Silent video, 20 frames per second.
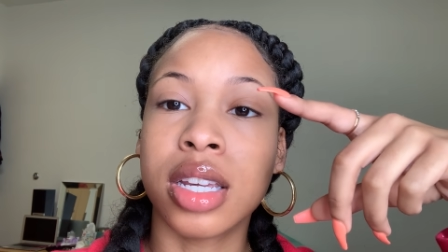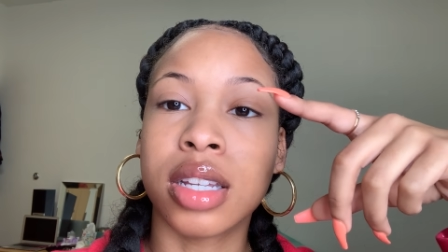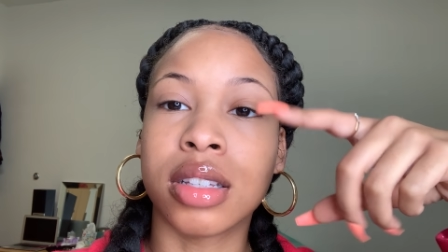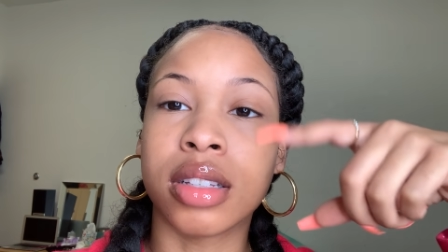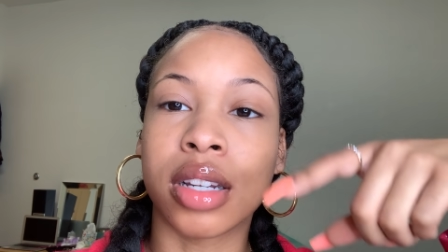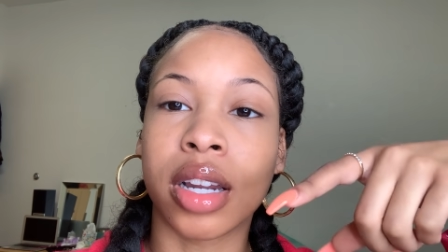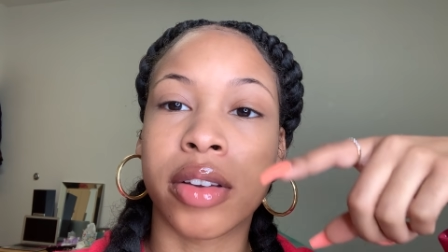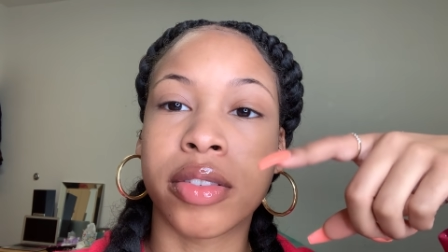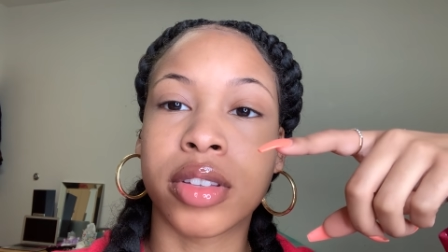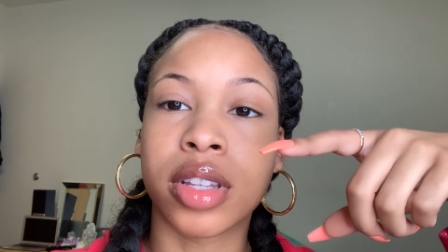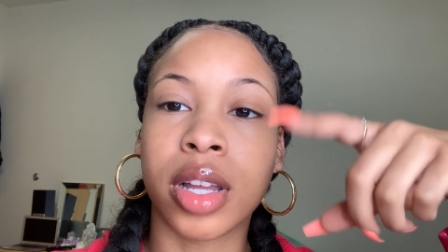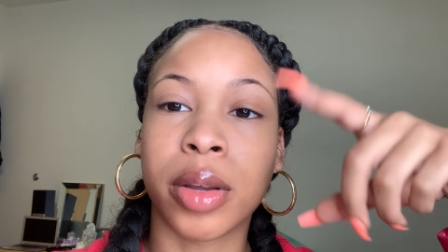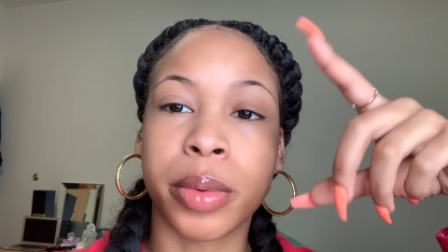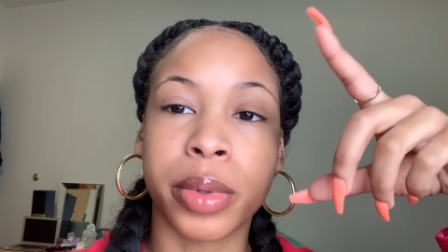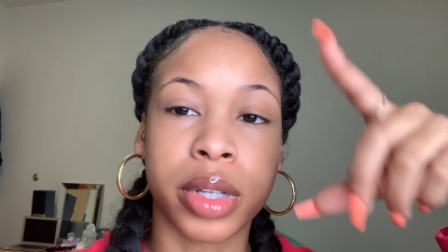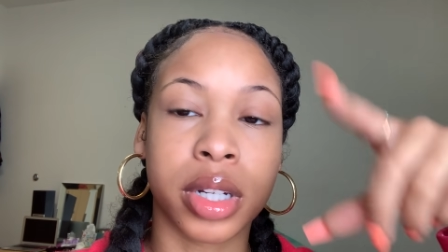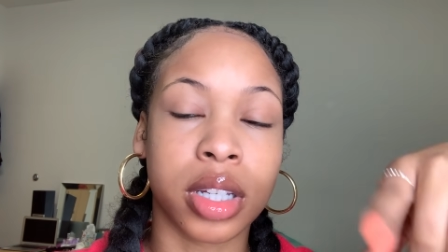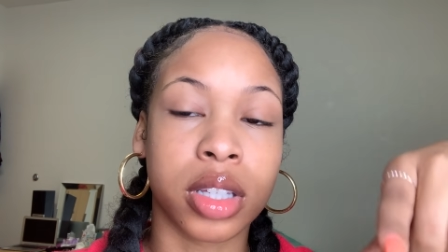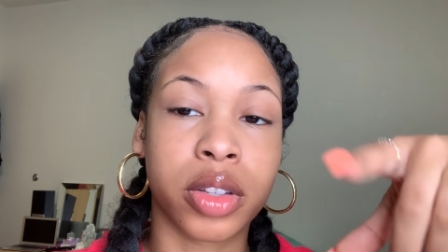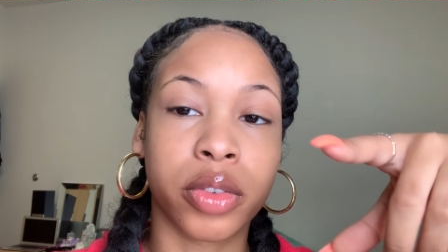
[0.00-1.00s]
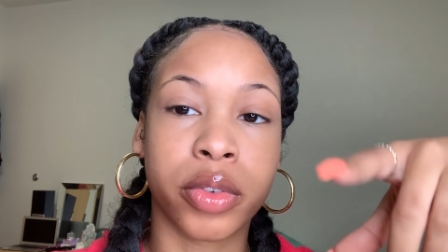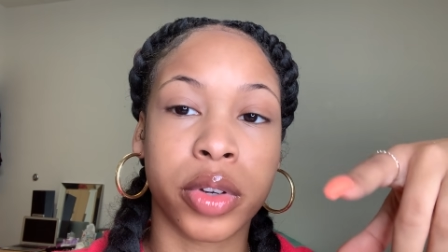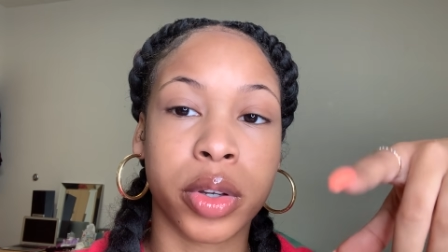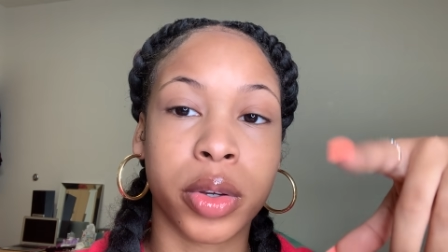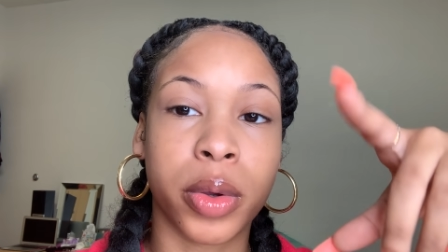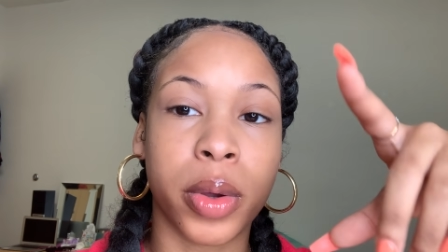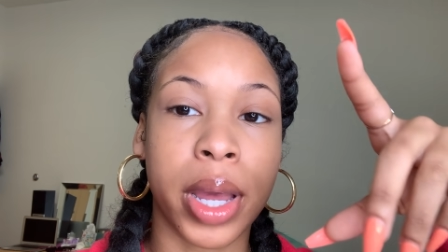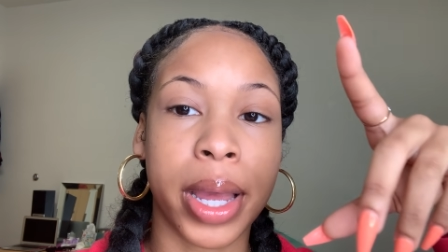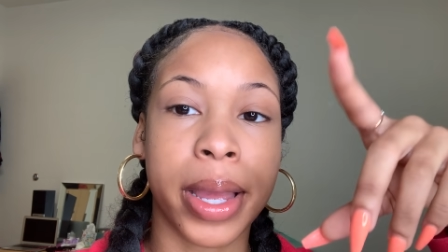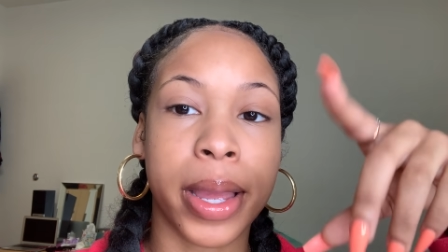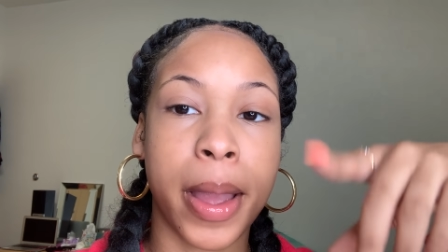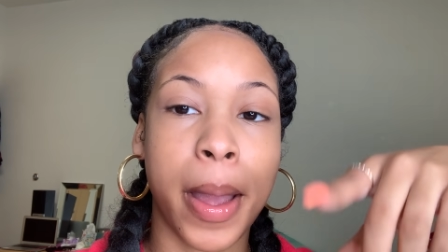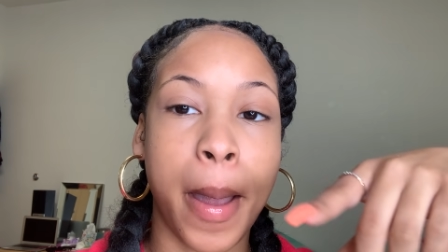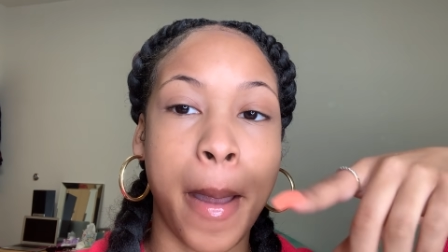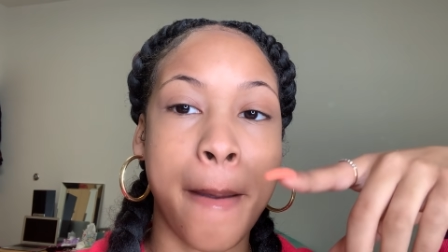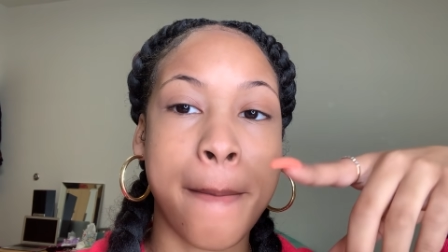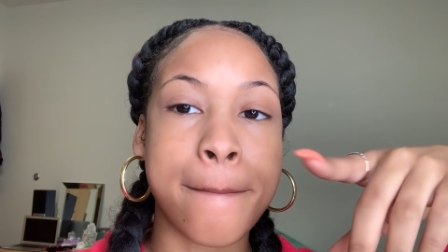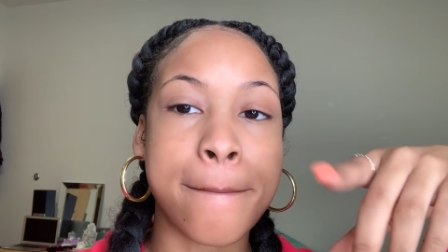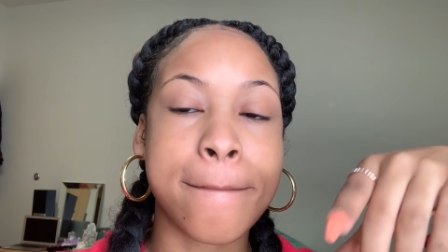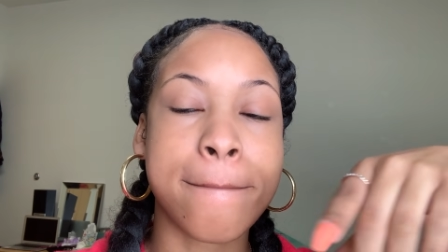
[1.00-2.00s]
And then after that, we're going to hit the road
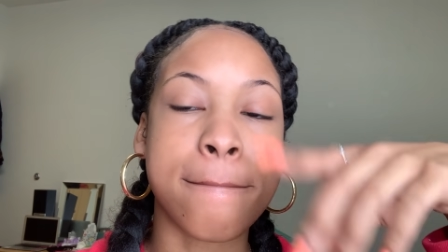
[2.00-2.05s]
and